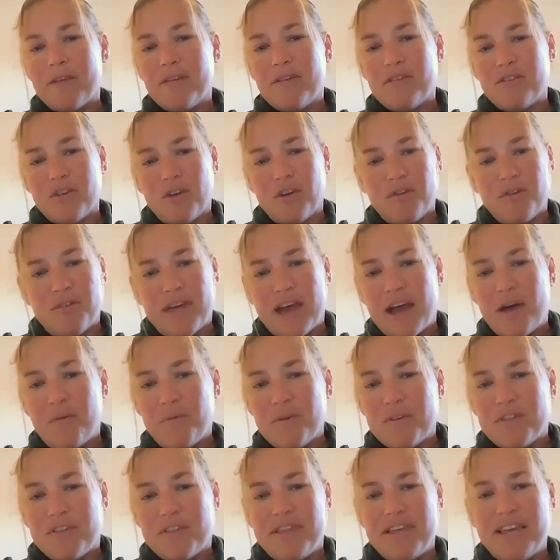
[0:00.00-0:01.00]
So that
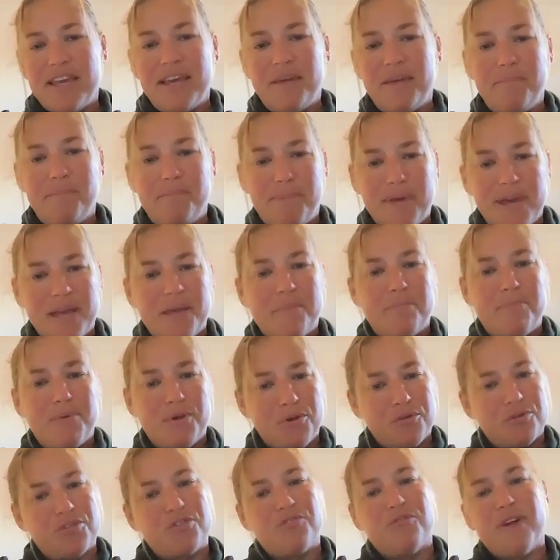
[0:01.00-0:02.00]
was the big
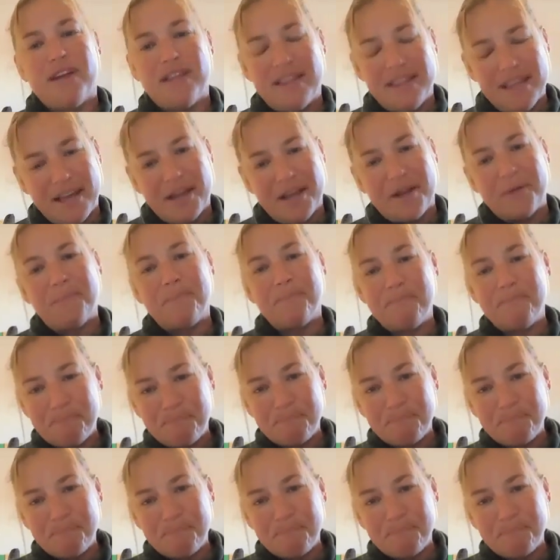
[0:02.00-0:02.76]
boost right there.